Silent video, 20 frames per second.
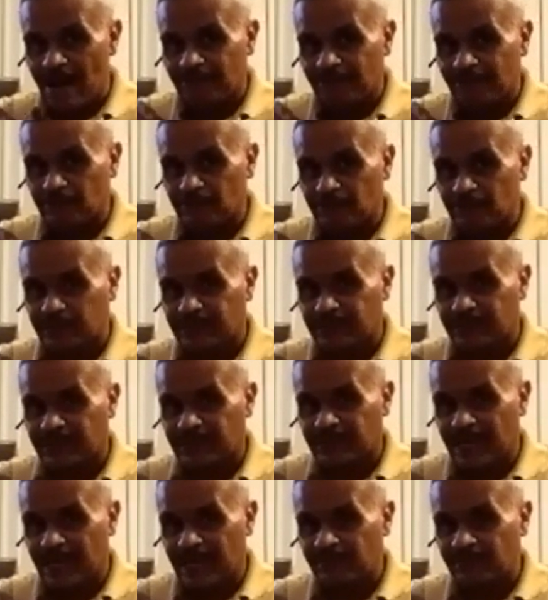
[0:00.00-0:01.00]
to
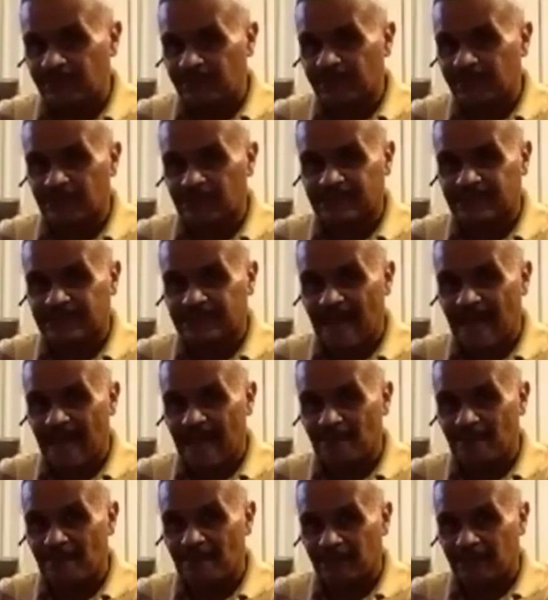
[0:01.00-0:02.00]
save your
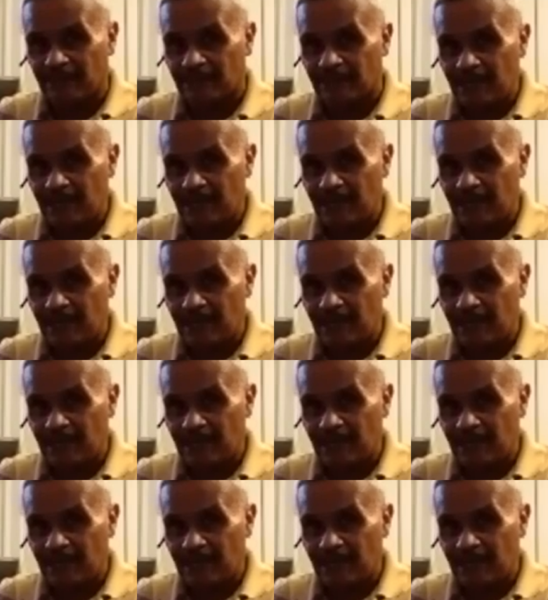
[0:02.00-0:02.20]
stamina